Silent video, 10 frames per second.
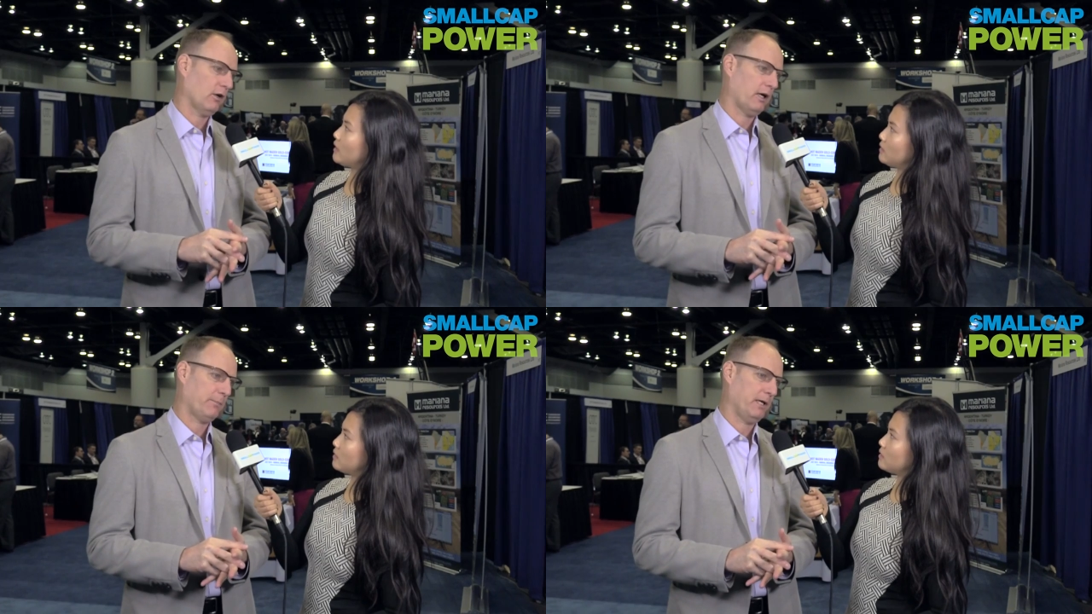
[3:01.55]

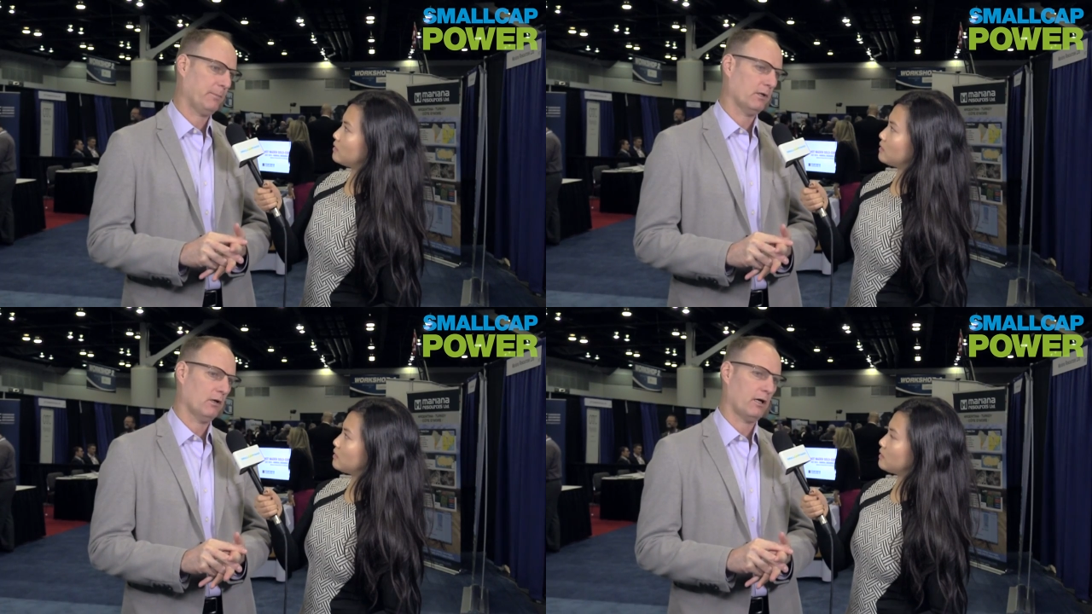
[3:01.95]
Speaker 1: lot of
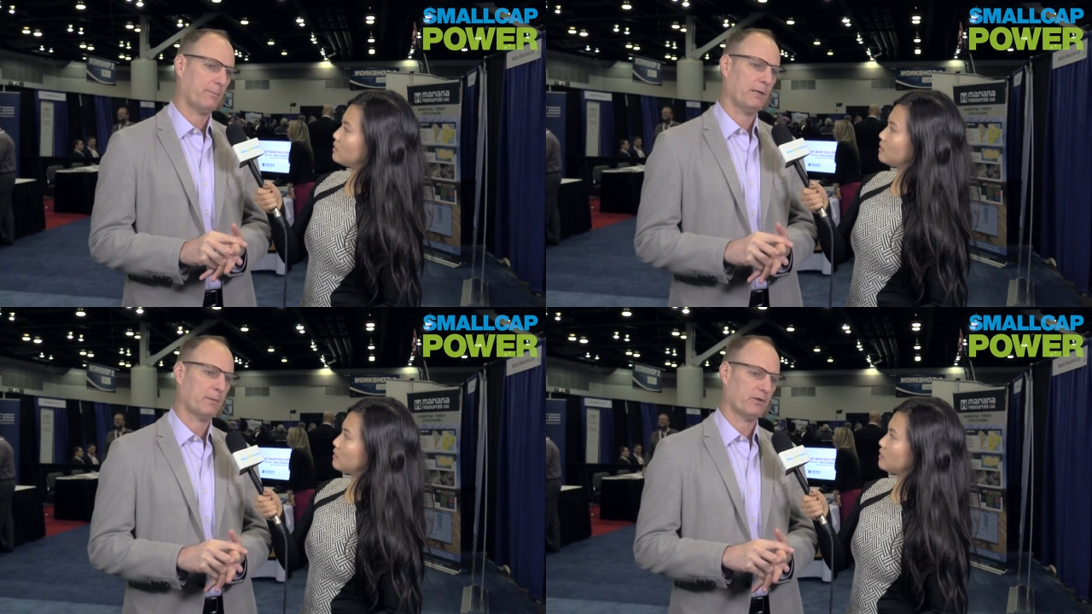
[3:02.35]
people. A lot
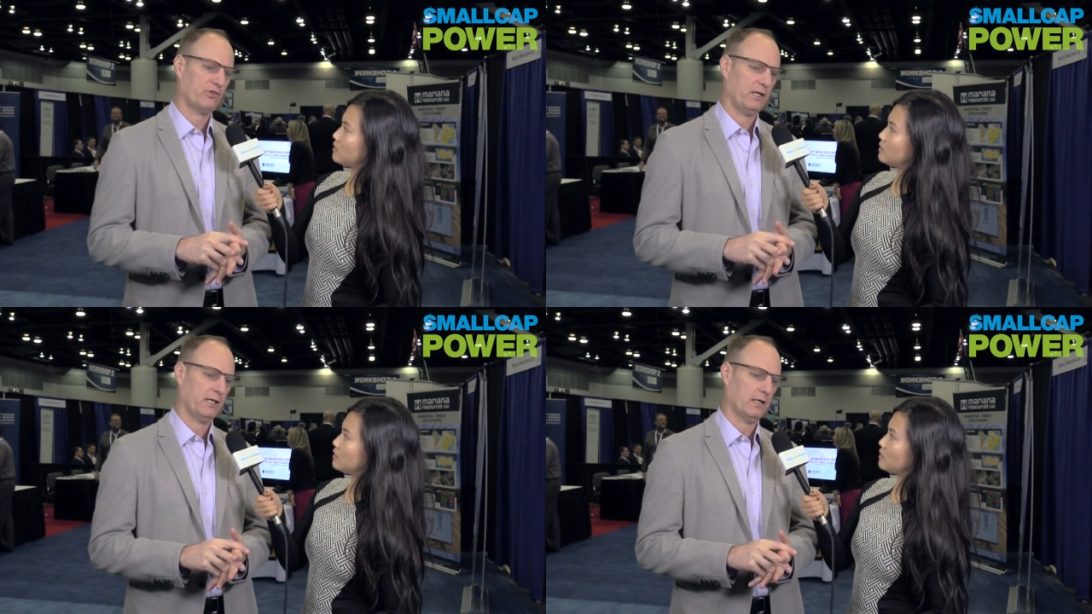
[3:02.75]
of people are
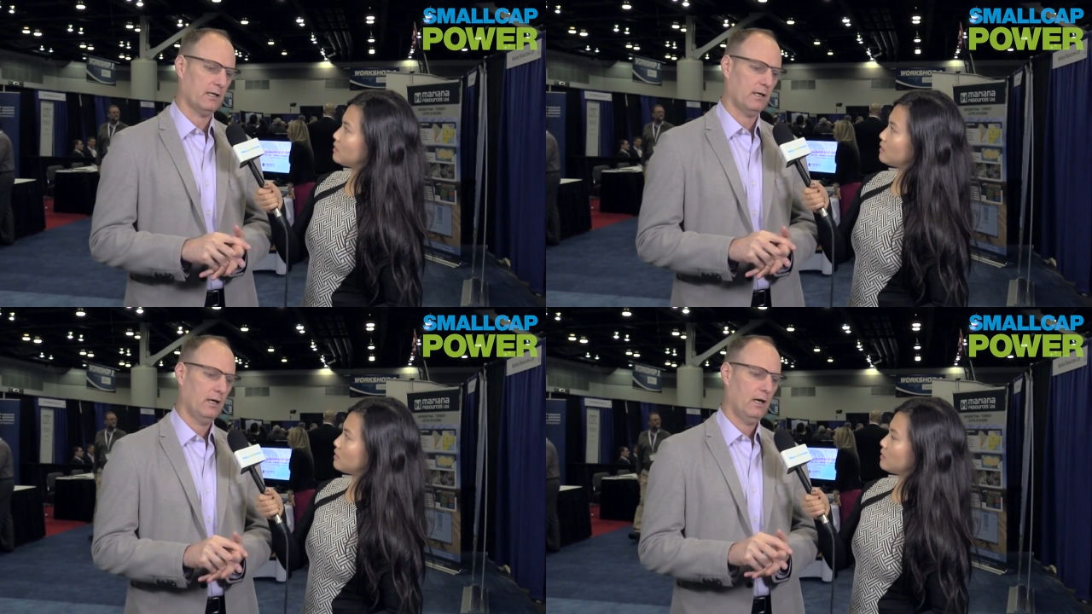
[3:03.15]
seeing
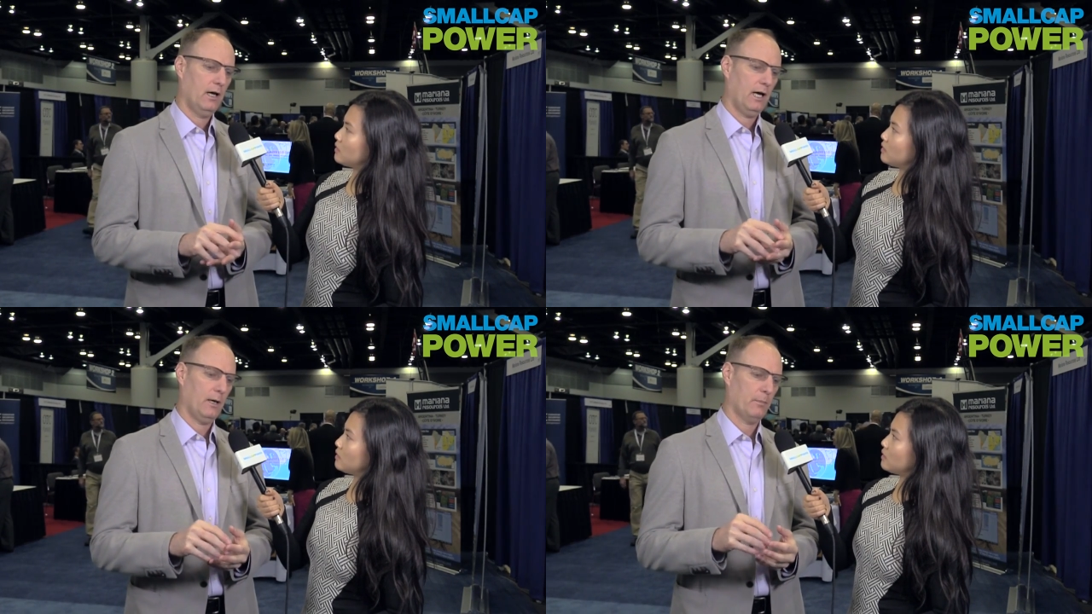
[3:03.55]
a
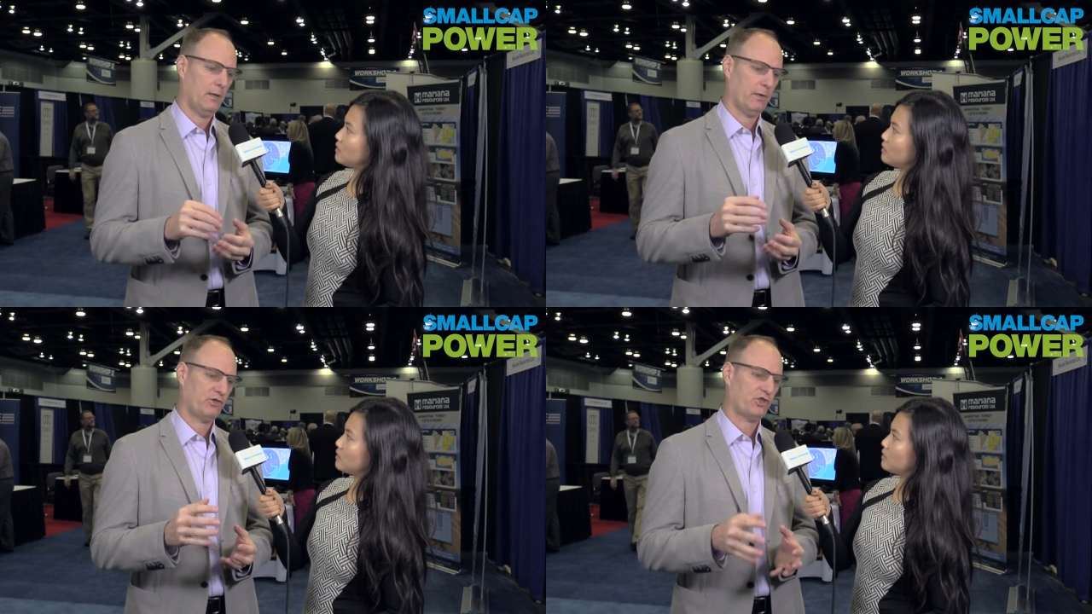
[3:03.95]

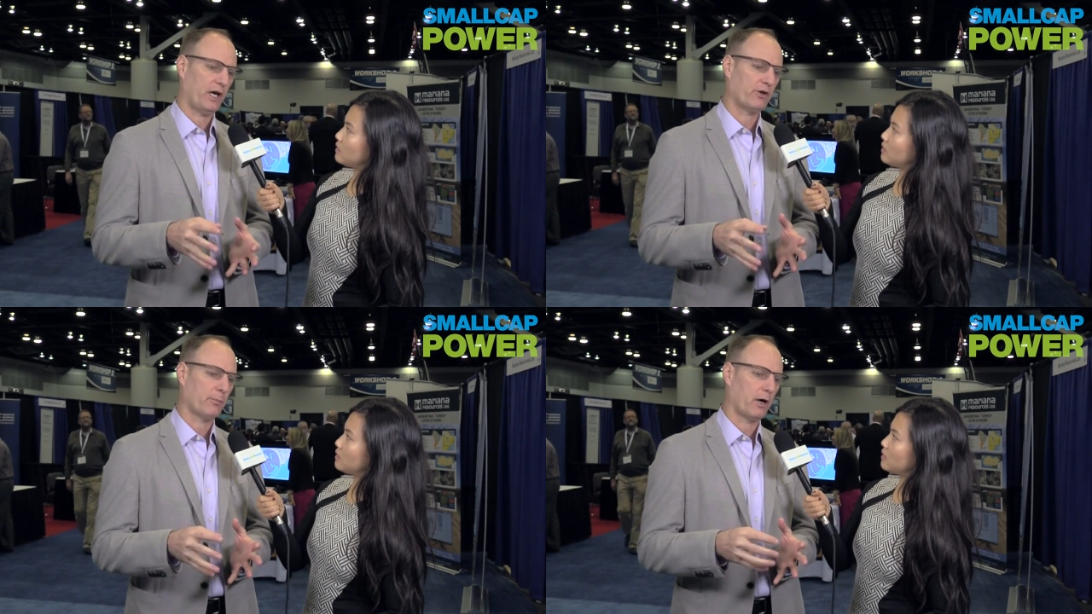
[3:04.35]
much
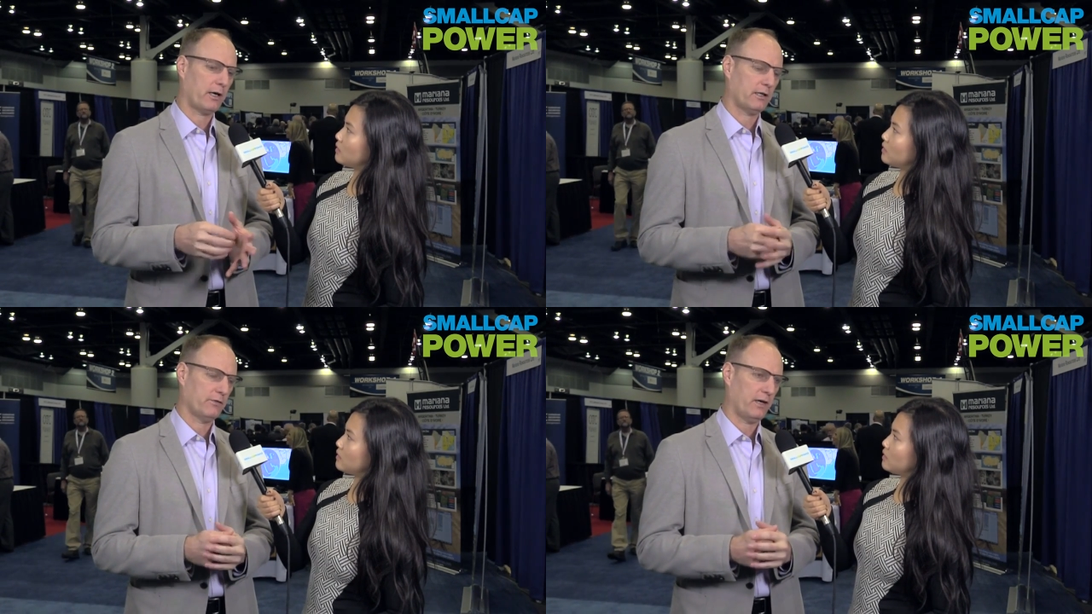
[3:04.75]
tighter
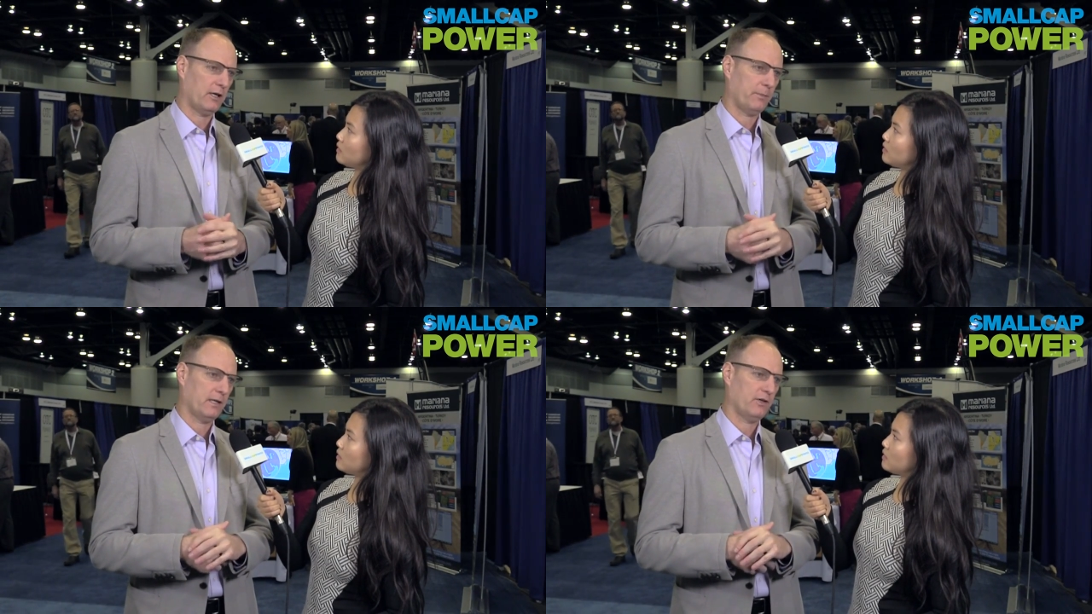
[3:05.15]
market
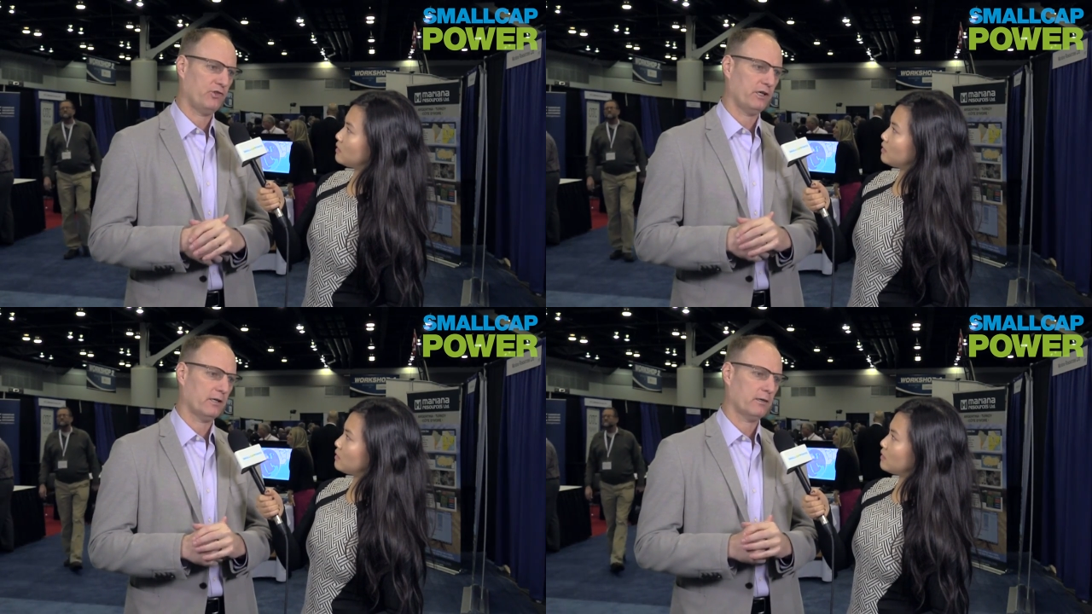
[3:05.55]
developing
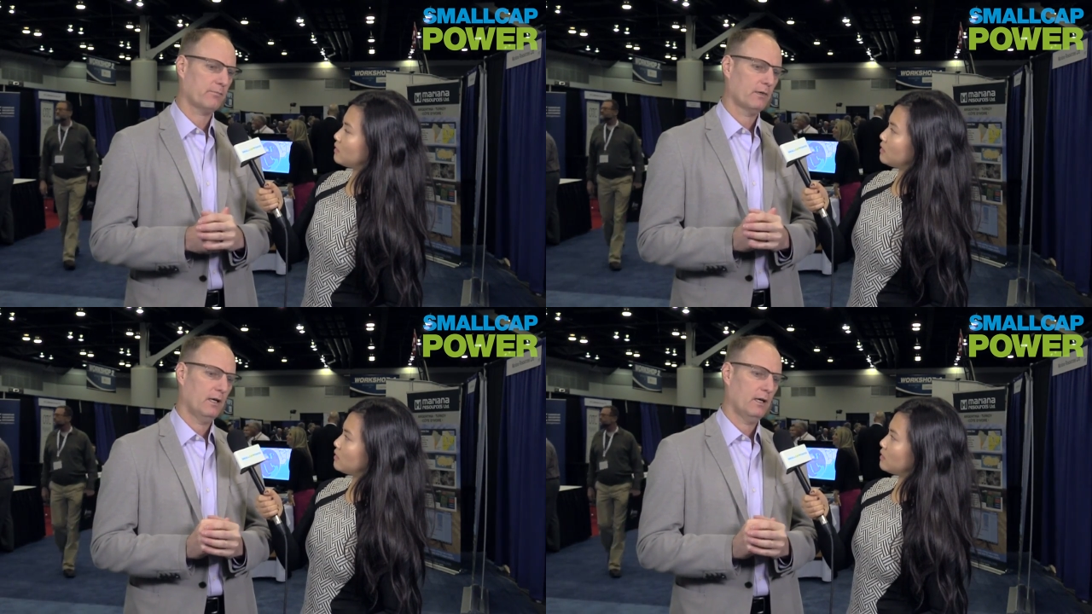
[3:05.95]
this year,